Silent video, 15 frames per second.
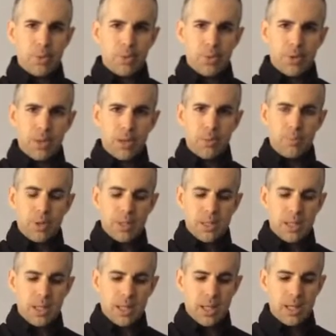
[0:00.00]
both the
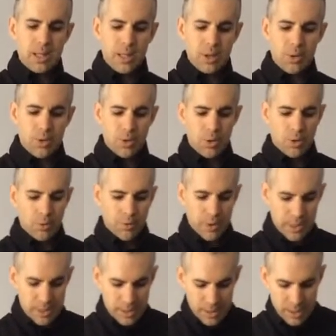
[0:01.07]
Muske and the Ororo vest,